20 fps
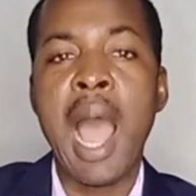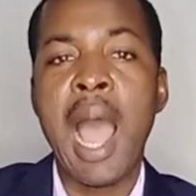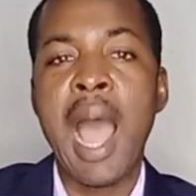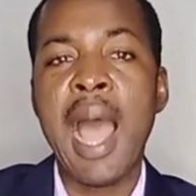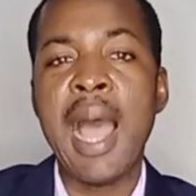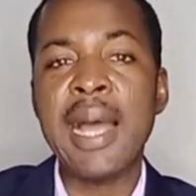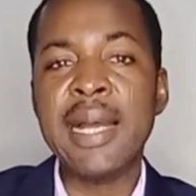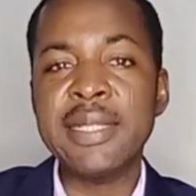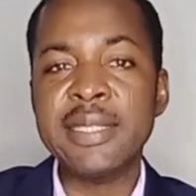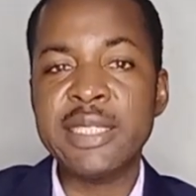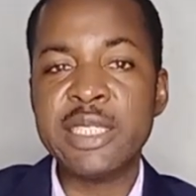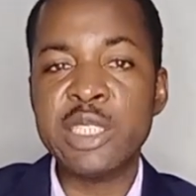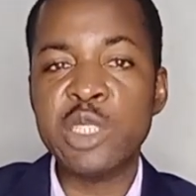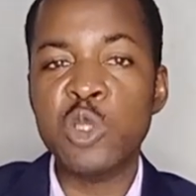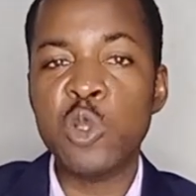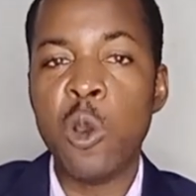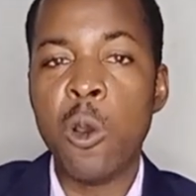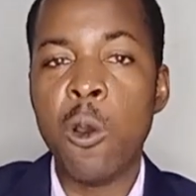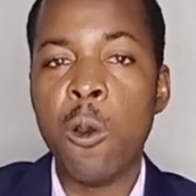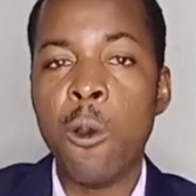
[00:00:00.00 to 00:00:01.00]
Add
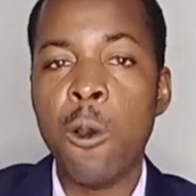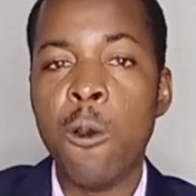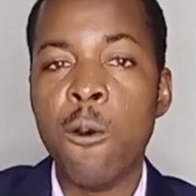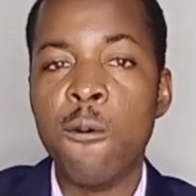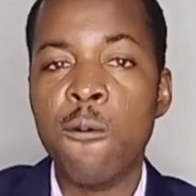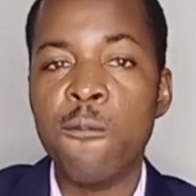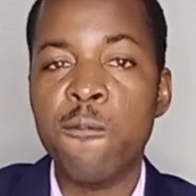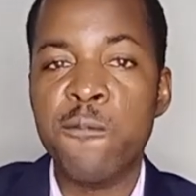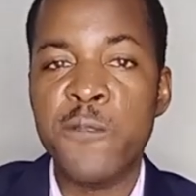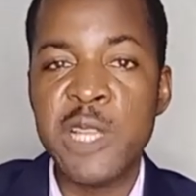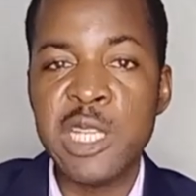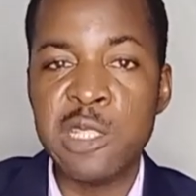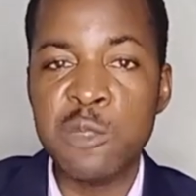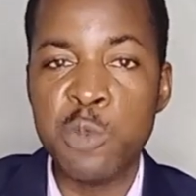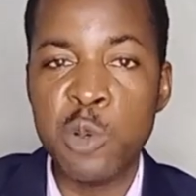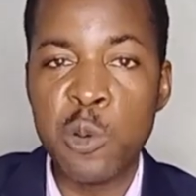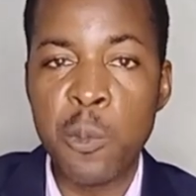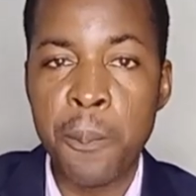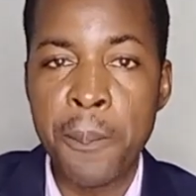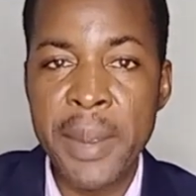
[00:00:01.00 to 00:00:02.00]
your
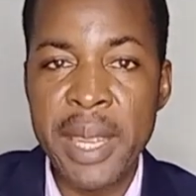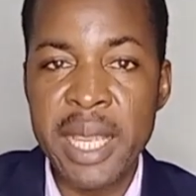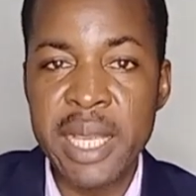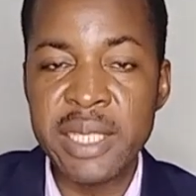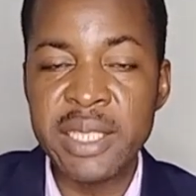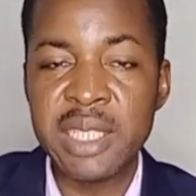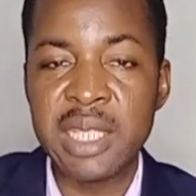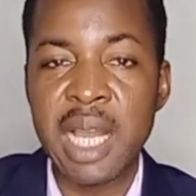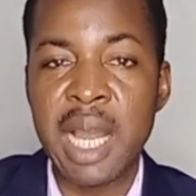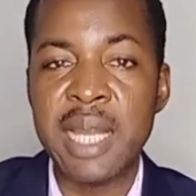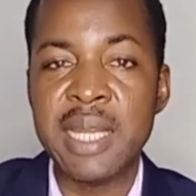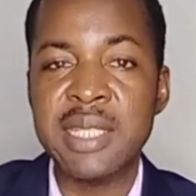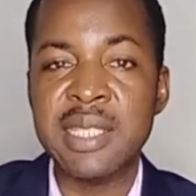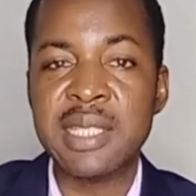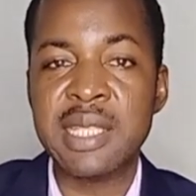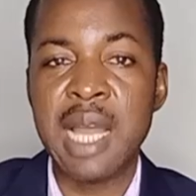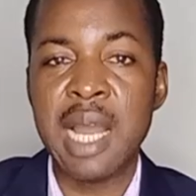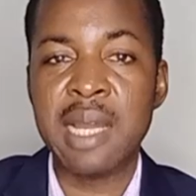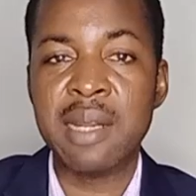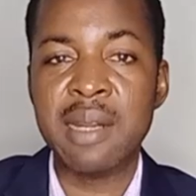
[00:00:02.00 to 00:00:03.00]
Facebook page and
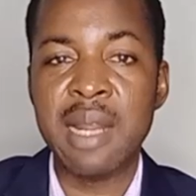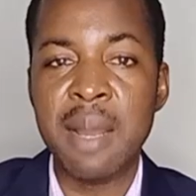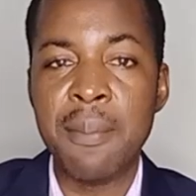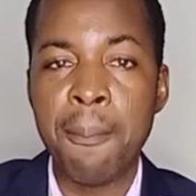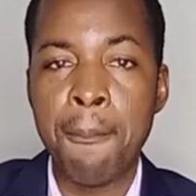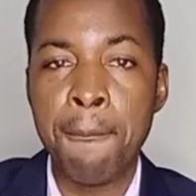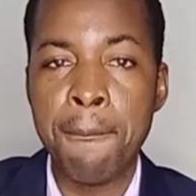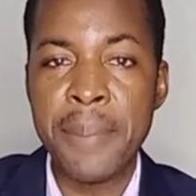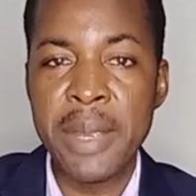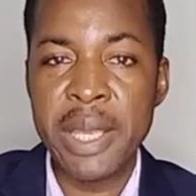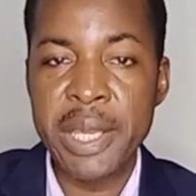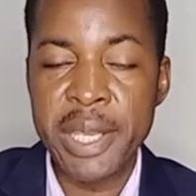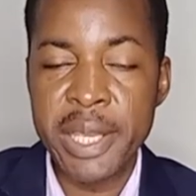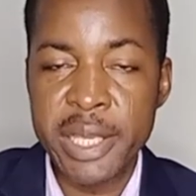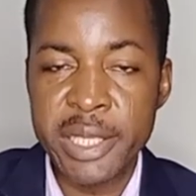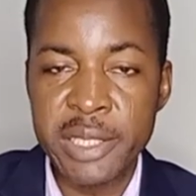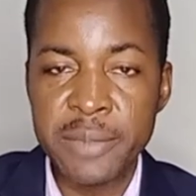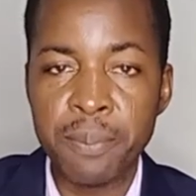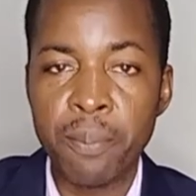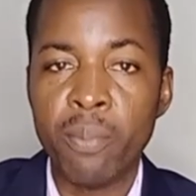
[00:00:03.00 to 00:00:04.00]
Instagram
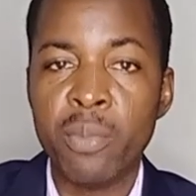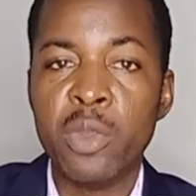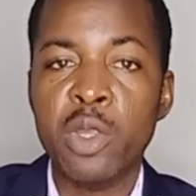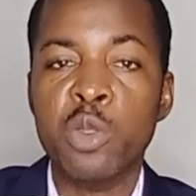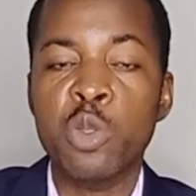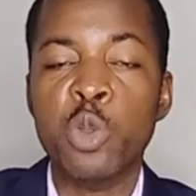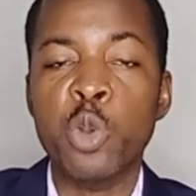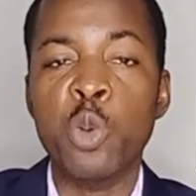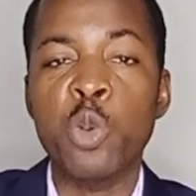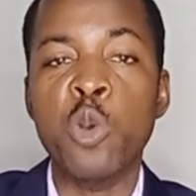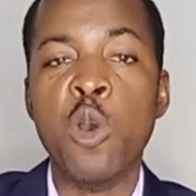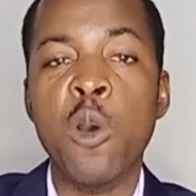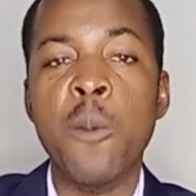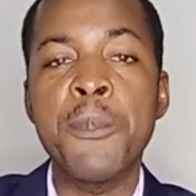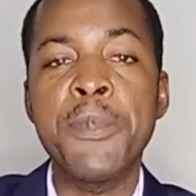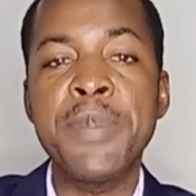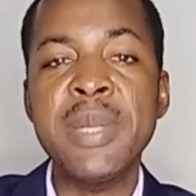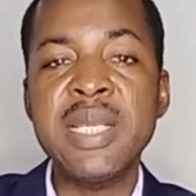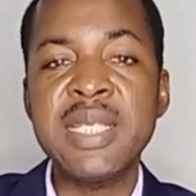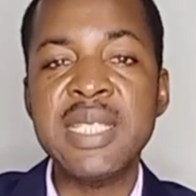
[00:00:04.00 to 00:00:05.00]
page to your
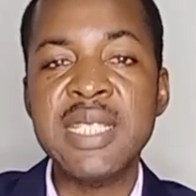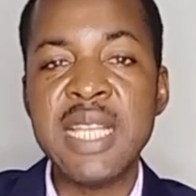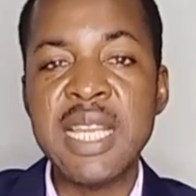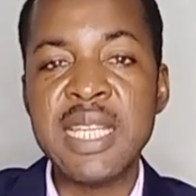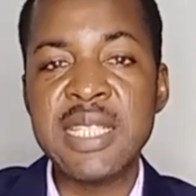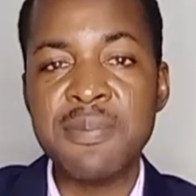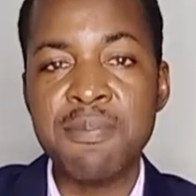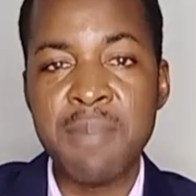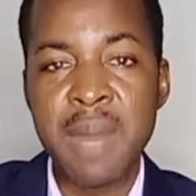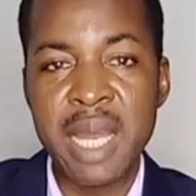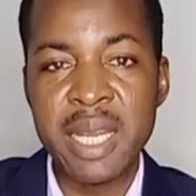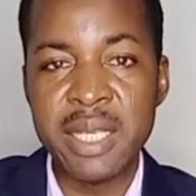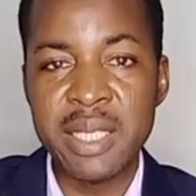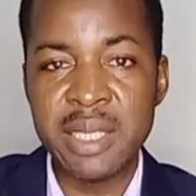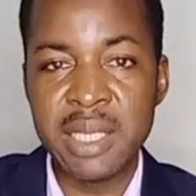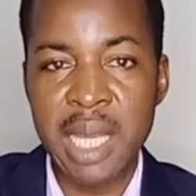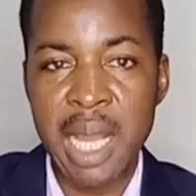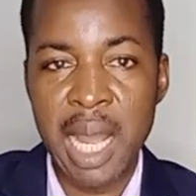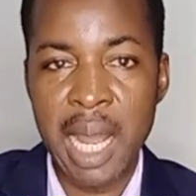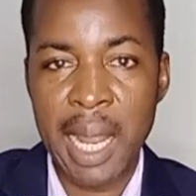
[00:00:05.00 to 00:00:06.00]
business
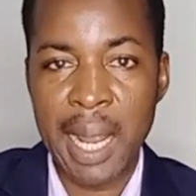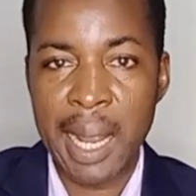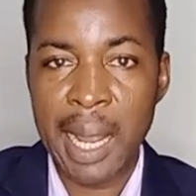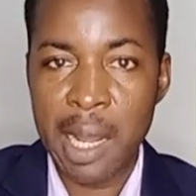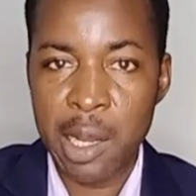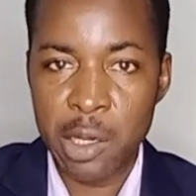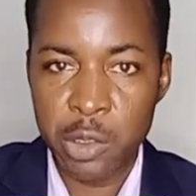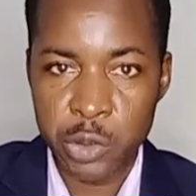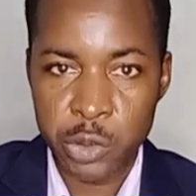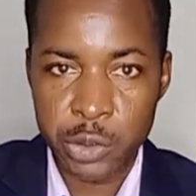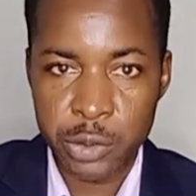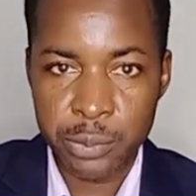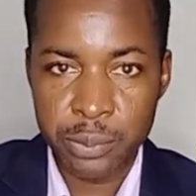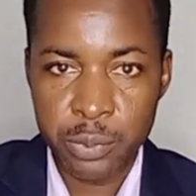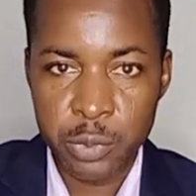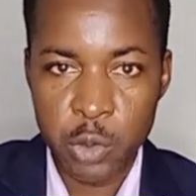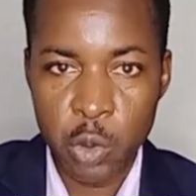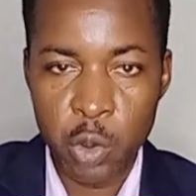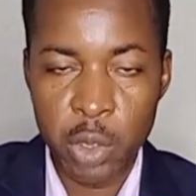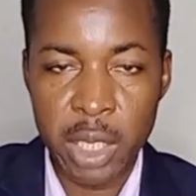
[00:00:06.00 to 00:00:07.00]
manager account.
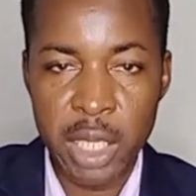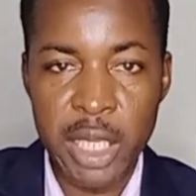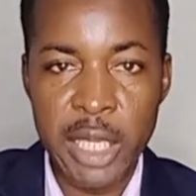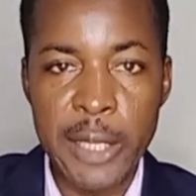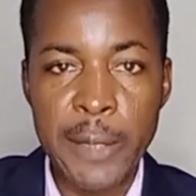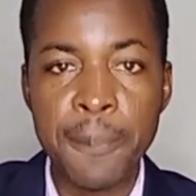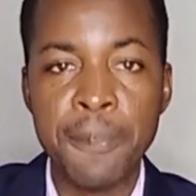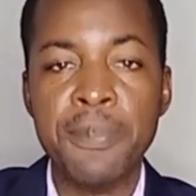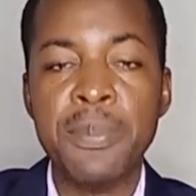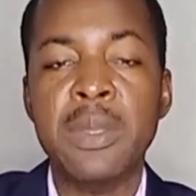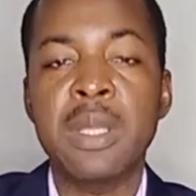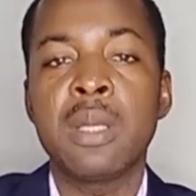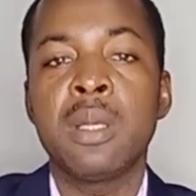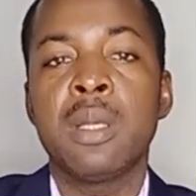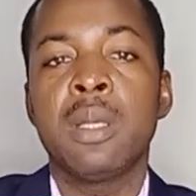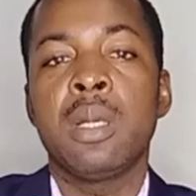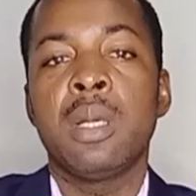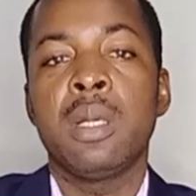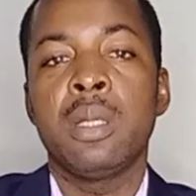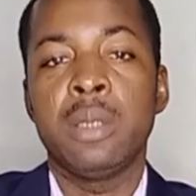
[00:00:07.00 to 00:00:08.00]
Okay,
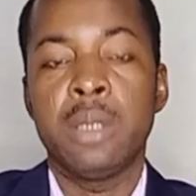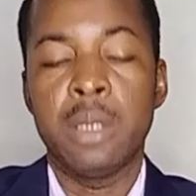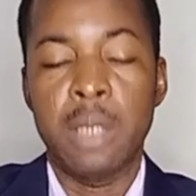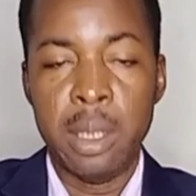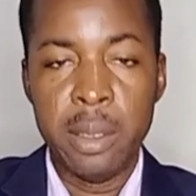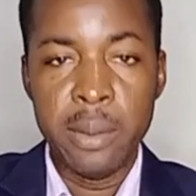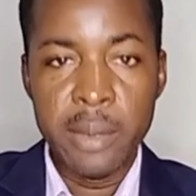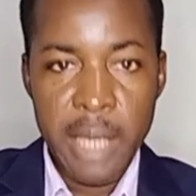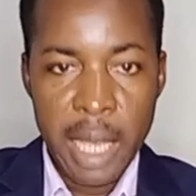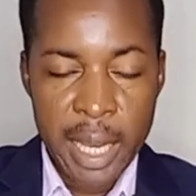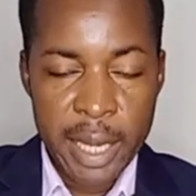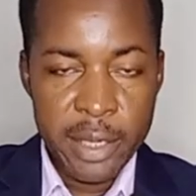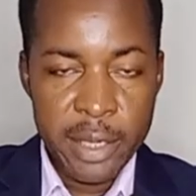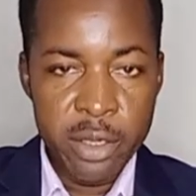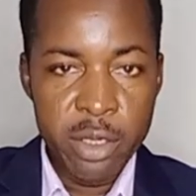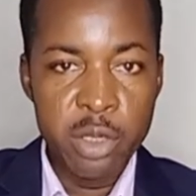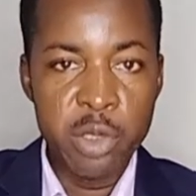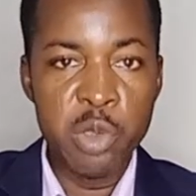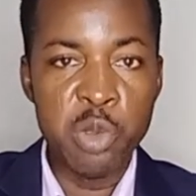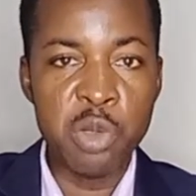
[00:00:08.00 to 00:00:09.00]

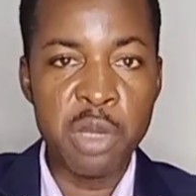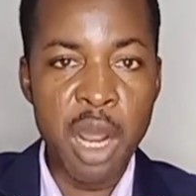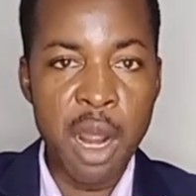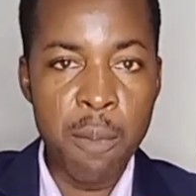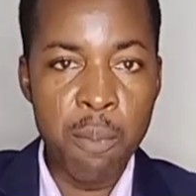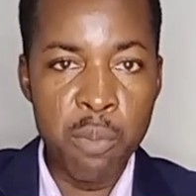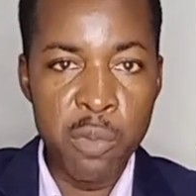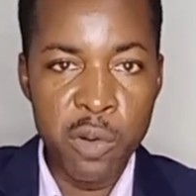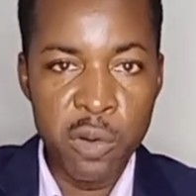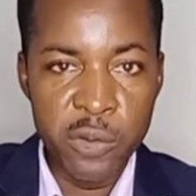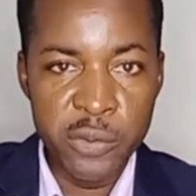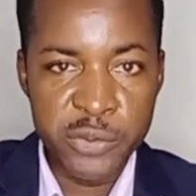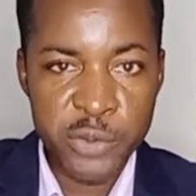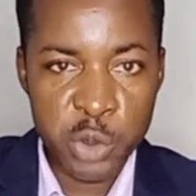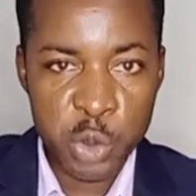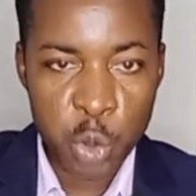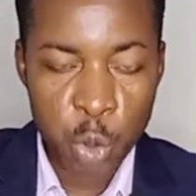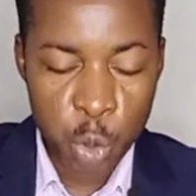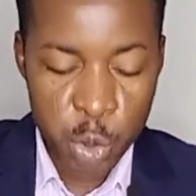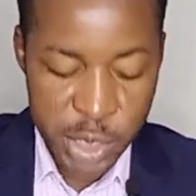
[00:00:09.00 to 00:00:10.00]
then you now move
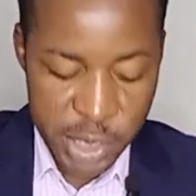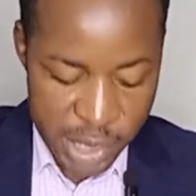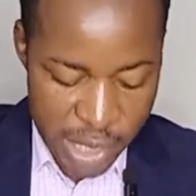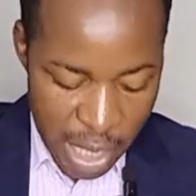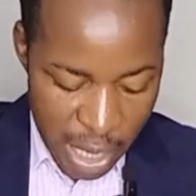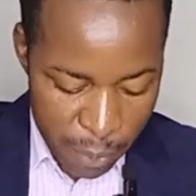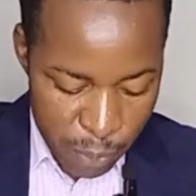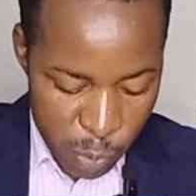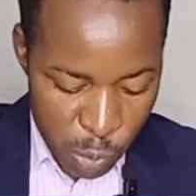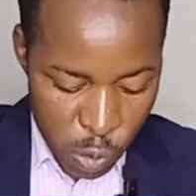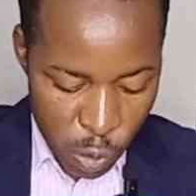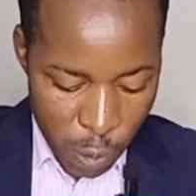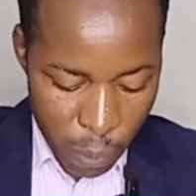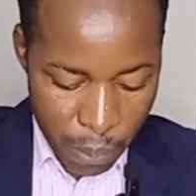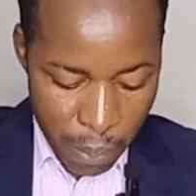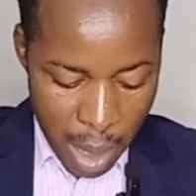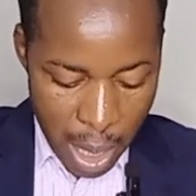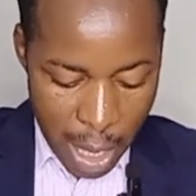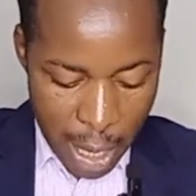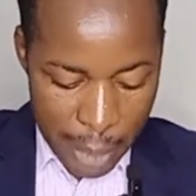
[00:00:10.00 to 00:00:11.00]
to step
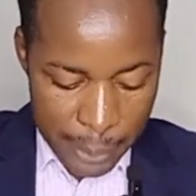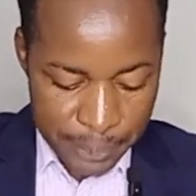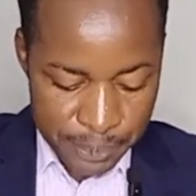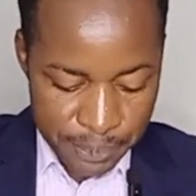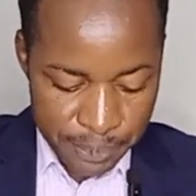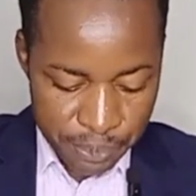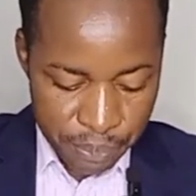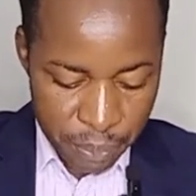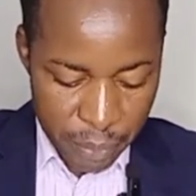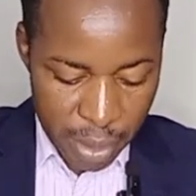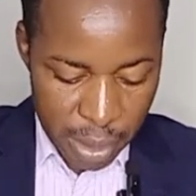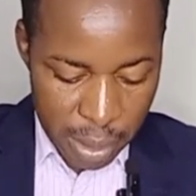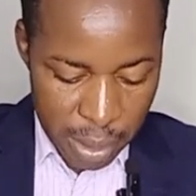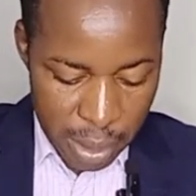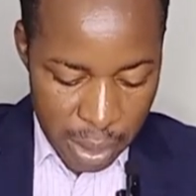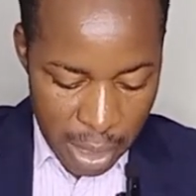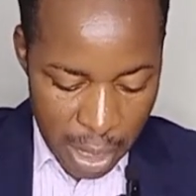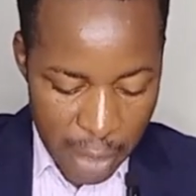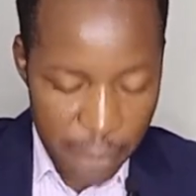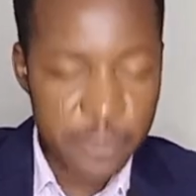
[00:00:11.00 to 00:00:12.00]
number
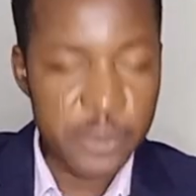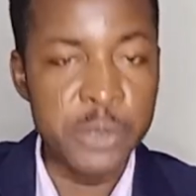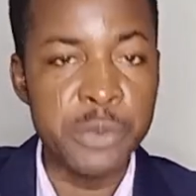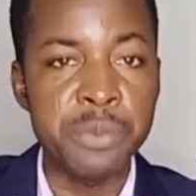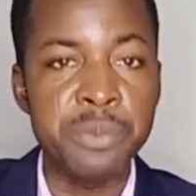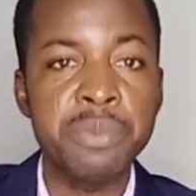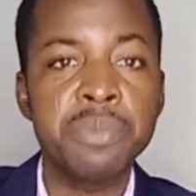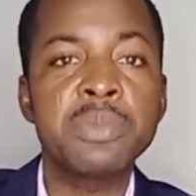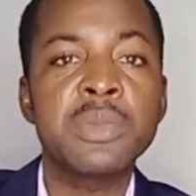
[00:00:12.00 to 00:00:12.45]
11.